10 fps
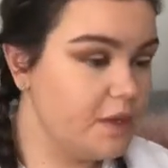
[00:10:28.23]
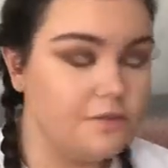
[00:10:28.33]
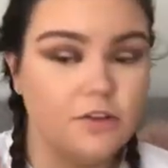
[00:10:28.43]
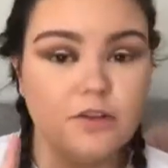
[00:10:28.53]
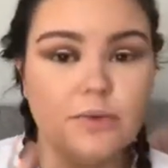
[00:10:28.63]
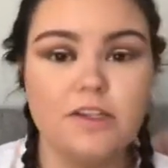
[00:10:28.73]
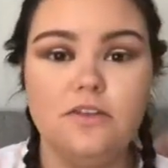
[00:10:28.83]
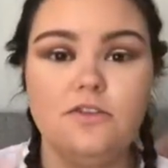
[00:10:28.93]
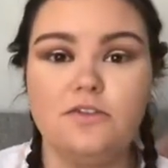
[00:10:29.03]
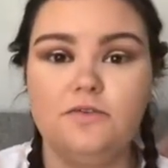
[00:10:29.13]
I find that when you
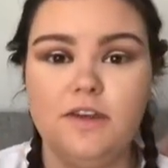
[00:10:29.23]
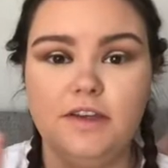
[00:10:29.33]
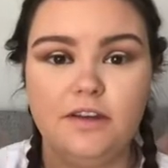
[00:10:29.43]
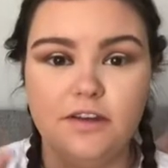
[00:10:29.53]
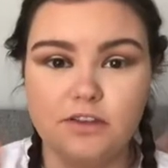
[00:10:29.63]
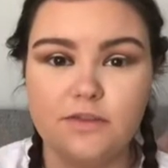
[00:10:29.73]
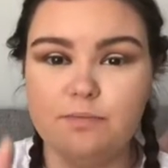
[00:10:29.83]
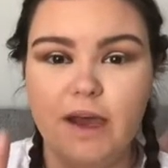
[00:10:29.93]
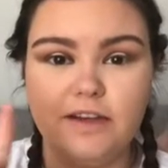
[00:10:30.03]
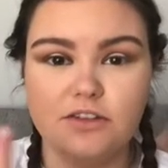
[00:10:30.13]
use your finger it
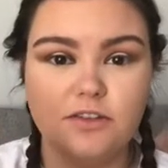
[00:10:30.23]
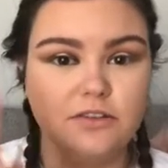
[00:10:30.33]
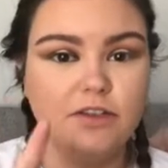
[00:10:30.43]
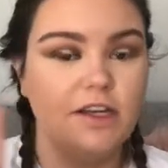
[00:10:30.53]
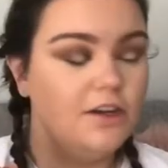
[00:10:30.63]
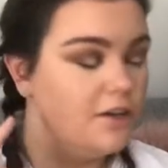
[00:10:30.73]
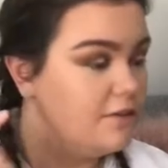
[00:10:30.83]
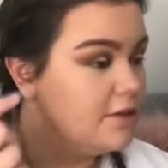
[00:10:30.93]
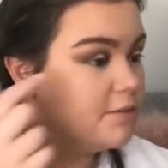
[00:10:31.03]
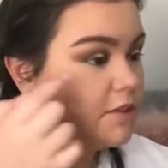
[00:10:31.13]
just packs on
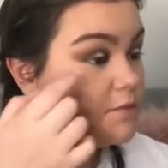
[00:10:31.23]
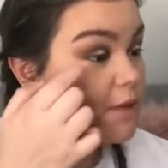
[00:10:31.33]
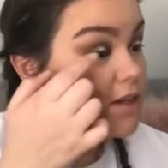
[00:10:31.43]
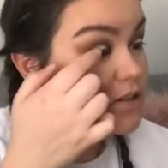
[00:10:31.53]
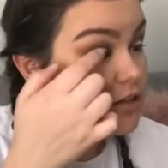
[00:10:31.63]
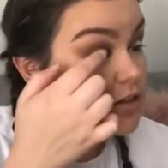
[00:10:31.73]
all that much better.